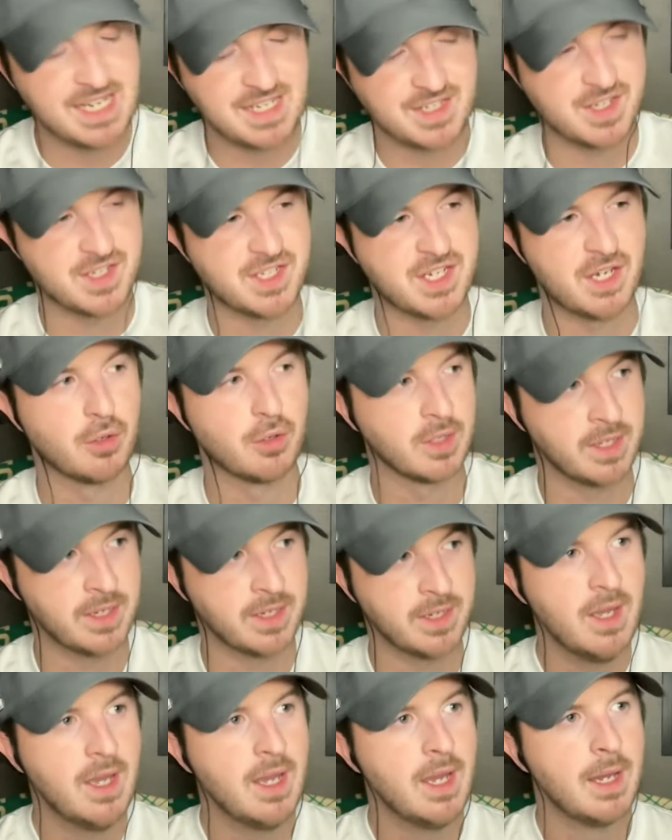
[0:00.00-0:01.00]

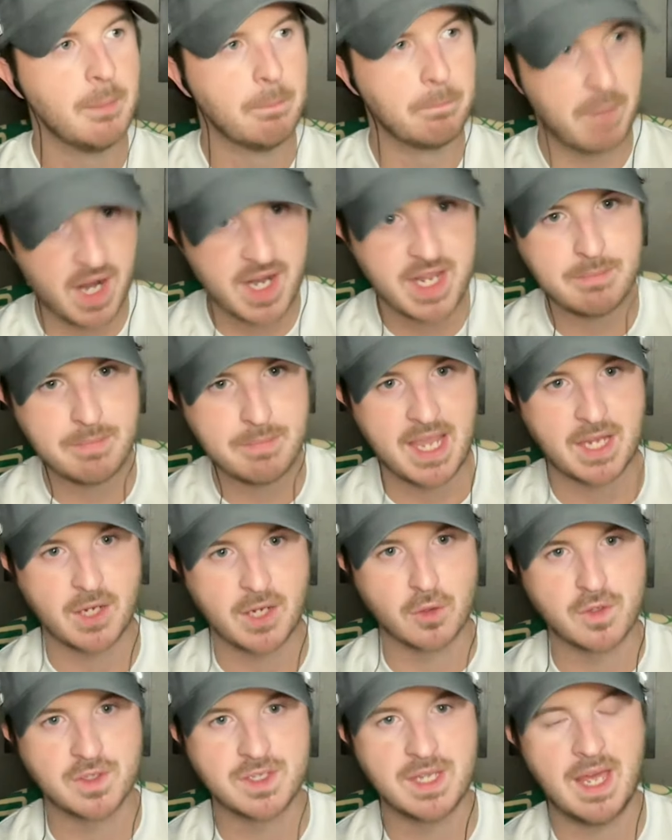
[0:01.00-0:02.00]
necessarily money
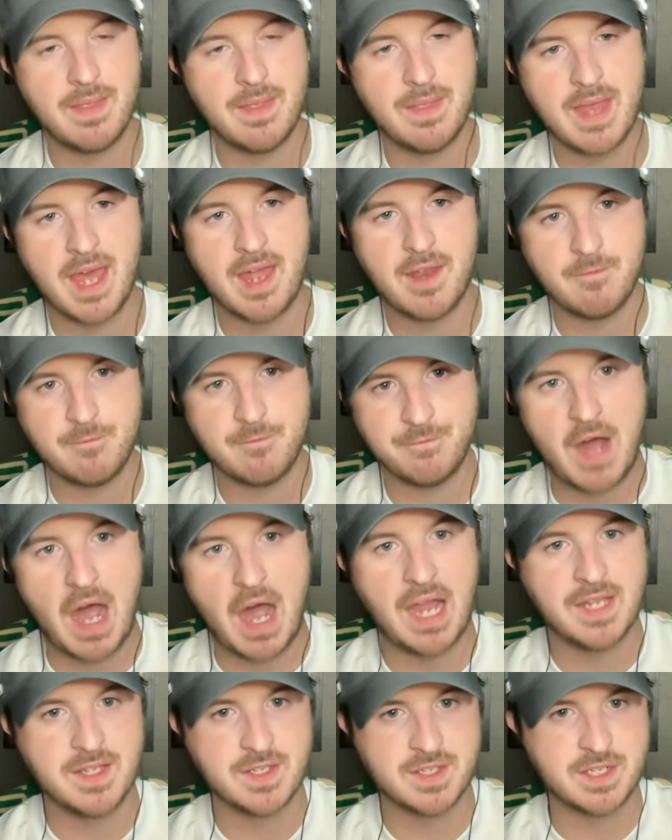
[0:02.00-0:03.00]
makers, and then
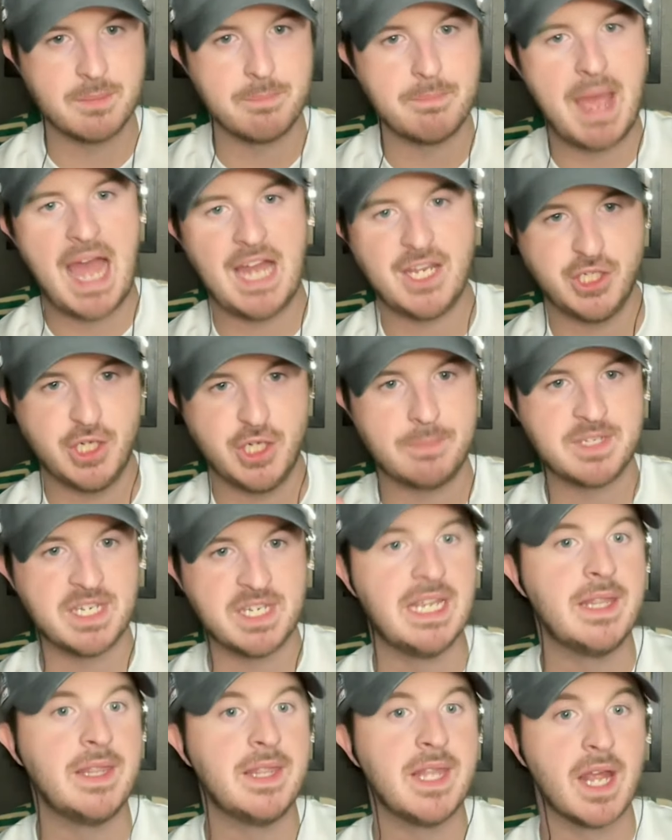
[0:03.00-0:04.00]
find some matchups
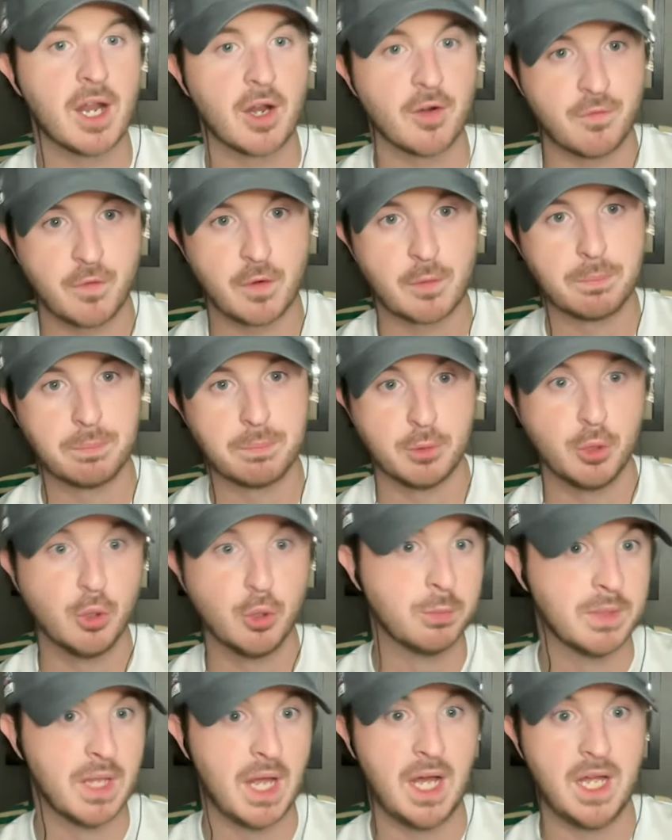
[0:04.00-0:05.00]
in there for
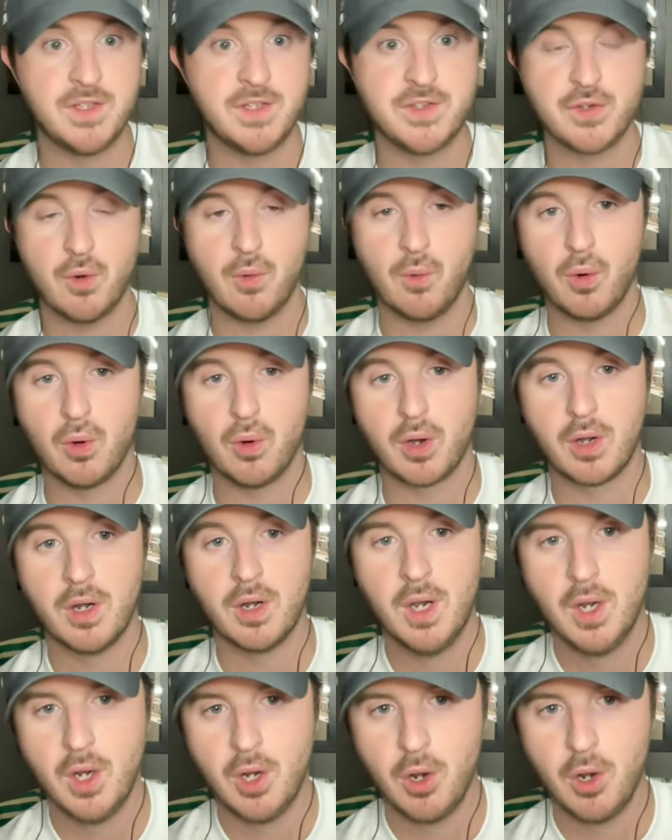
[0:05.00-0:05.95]
blue bloods or